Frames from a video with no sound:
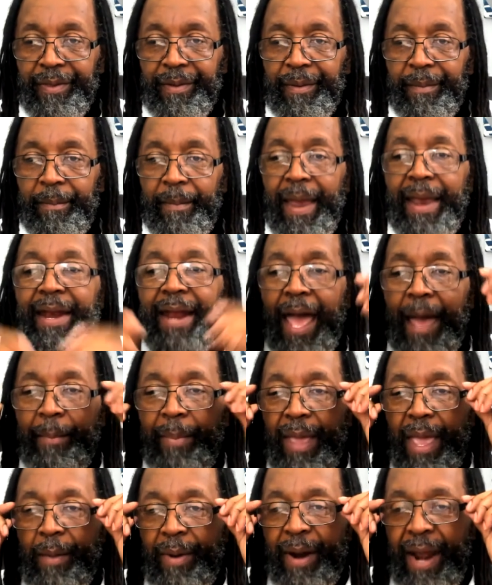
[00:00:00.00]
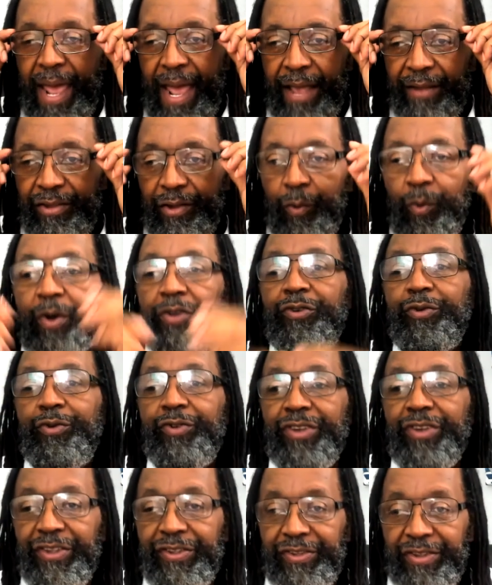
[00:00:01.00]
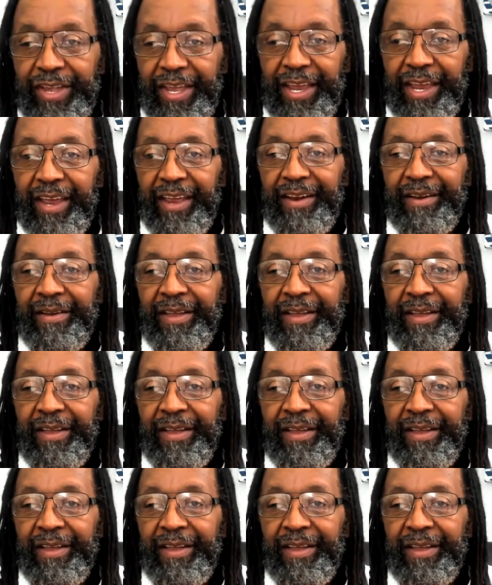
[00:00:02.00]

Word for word: may not be able to answer what you just said